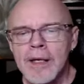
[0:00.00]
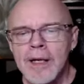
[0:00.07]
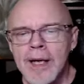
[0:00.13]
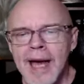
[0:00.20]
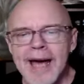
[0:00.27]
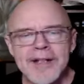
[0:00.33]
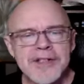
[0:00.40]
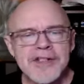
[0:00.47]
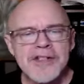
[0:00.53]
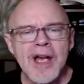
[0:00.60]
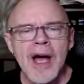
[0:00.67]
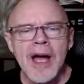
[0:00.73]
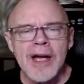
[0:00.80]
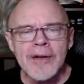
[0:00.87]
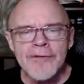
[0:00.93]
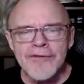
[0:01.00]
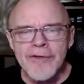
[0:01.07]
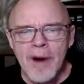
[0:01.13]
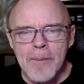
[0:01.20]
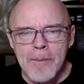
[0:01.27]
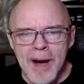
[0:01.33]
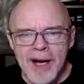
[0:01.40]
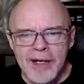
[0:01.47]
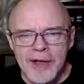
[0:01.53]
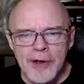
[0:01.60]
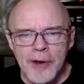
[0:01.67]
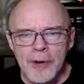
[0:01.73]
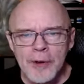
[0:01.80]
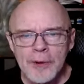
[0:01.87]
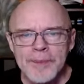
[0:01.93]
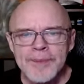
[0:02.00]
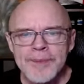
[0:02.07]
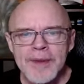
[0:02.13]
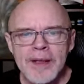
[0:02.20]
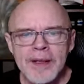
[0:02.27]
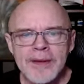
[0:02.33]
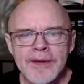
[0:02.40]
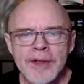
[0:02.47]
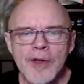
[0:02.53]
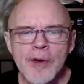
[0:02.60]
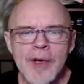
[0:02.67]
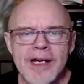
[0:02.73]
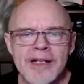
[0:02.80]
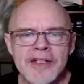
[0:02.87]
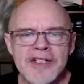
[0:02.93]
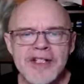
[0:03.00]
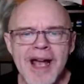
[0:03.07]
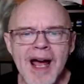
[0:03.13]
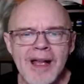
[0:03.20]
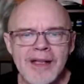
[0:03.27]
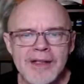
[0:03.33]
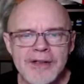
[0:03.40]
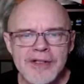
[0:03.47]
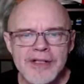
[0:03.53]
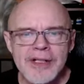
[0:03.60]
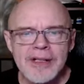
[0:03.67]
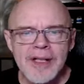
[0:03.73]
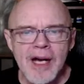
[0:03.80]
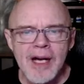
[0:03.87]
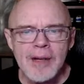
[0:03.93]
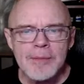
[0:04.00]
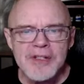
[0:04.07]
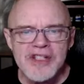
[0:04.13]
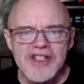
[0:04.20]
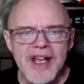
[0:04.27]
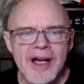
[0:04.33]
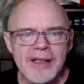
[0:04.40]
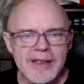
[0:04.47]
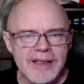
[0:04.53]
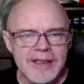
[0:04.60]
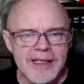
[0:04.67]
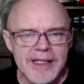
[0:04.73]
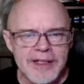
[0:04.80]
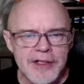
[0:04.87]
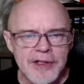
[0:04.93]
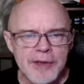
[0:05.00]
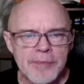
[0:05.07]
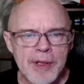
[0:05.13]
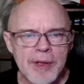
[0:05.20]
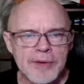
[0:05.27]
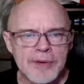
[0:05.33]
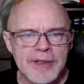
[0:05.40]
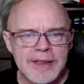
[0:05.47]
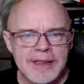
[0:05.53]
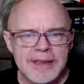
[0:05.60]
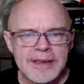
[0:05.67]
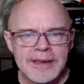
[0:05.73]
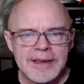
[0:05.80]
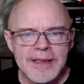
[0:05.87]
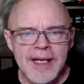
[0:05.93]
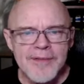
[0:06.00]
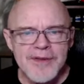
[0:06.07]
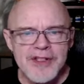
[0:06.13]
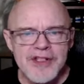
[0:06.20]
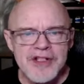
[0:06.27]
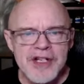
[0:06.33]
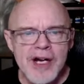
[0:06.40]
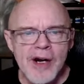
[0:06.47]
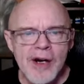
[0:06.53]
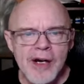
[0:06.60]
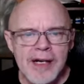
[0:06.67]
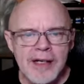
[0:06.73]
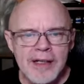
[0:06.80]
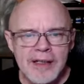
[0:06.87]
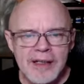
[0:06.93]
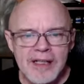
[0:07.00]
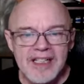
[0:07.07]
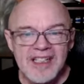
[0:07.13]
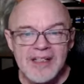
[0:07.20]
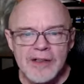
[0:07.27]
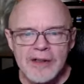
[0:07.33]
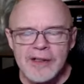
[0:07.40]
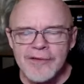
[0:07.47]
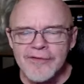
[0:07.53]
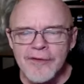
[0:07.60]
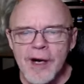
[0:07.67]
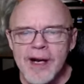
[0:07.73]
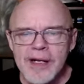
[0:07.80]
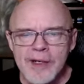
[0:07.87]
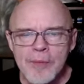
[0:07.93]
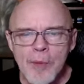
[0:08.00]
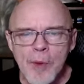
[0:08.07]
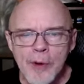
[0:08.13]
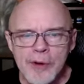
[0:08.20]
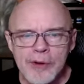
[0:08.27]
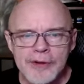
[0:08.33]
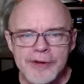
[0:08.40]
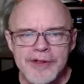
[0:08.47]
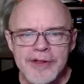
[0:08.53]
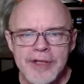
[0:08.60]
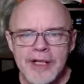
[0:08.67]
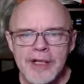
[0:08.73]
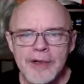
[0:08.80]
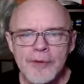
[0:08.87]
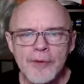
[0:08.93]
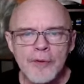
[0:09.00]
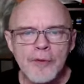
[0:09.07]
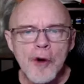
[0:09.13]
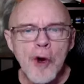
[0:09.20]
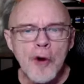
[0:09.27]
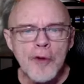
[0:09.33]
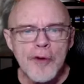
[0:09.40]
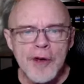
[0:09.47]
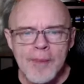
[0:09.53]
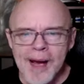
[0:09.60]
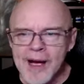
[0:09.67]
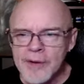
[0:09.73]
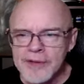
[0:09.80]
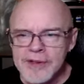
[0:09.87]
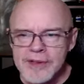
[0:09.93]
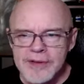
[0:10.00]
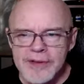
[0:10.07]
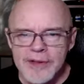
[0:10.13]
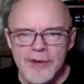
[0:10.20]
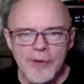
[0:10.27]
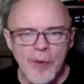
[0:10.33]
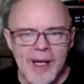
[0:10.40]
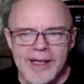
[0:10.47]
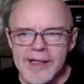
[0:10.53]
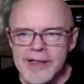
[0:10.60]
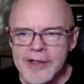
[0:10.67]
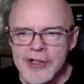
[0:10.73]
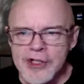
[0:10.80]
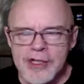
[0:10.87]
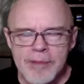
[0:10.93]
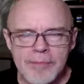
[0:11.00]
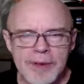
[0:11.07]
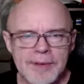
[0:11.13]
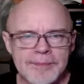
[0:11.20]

At a sign from Makho, the queen's talons climbed silently into the boat, and the staring, clearly frightened mortals rowed them out to the waiting ship.